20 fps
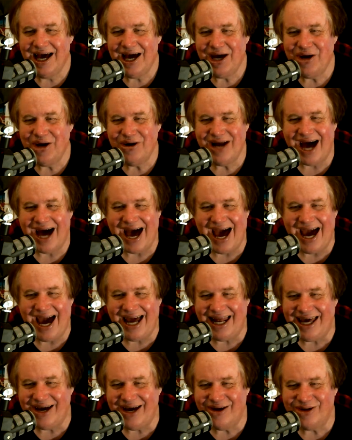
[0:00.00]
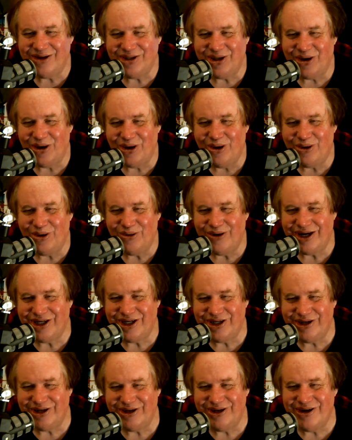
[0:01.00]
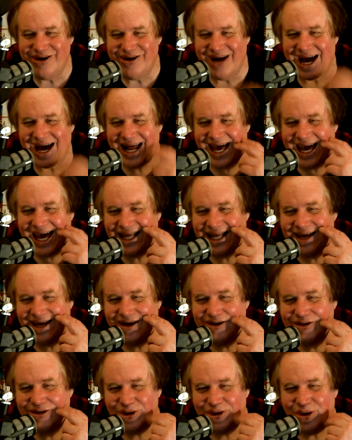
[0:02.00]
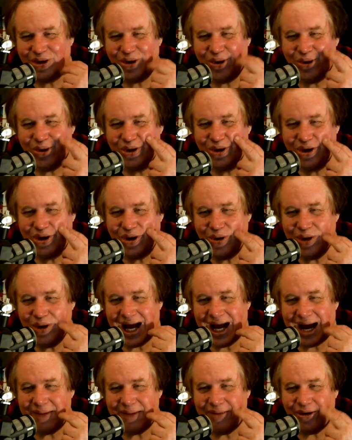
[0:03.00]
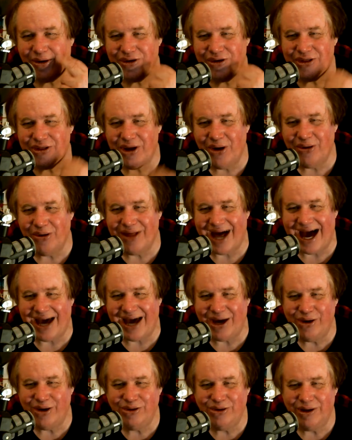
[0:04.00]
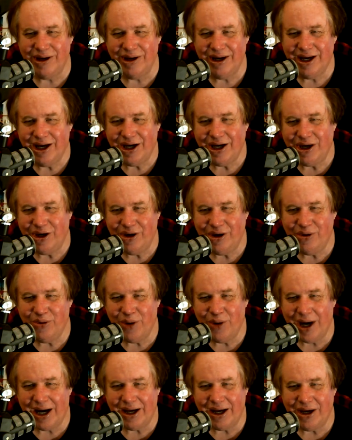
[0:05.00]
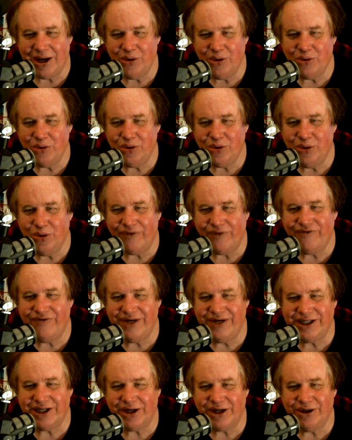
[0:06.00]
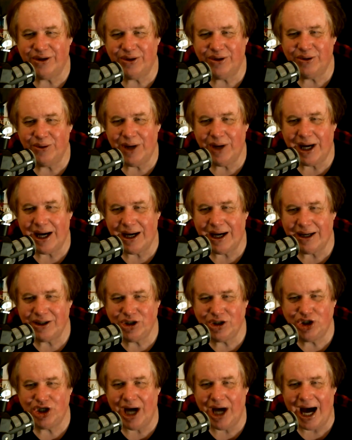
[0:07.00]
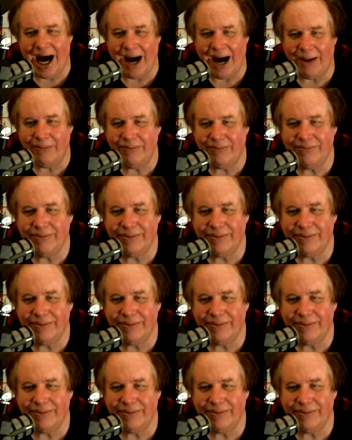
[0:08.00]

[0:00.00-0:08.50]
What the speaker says: You're not 80 years old, Richard. You're not 80 years old. You and I both know that. You do a physical job.